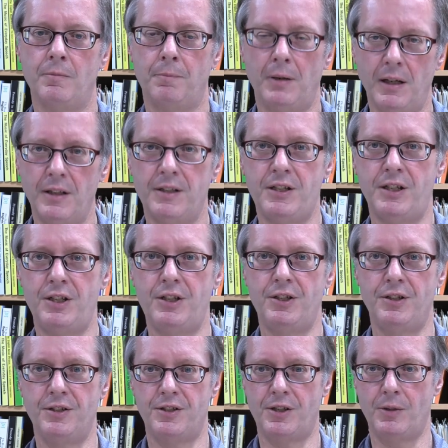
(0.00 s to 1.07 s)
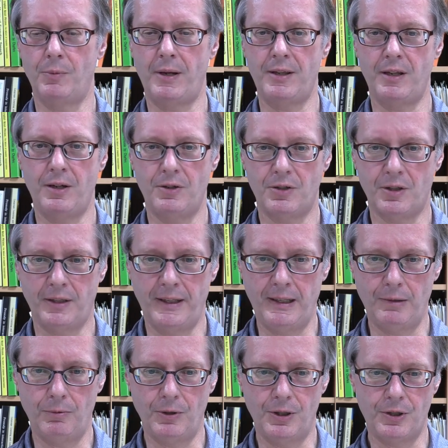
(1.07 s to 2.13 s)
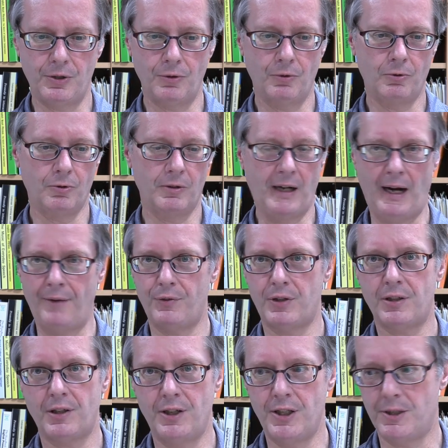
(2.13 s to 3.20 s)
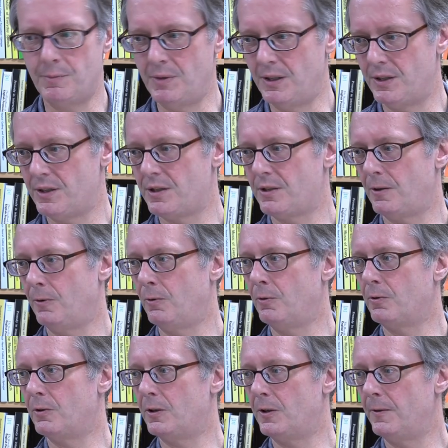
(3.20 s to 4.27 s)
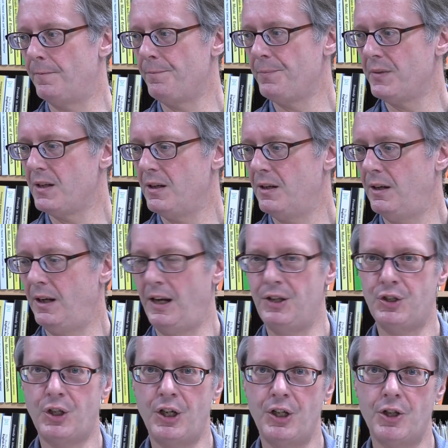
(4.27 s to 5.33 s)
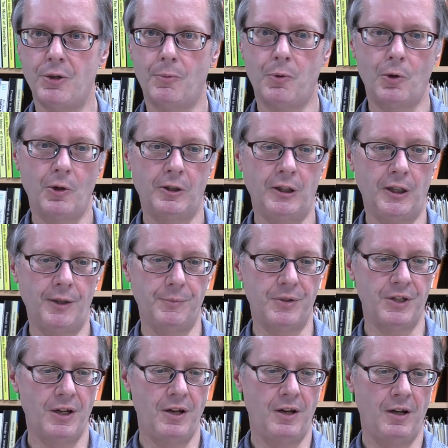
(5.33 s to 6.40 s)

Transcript: politicians and the way they use language, or advertisements, or educational programs,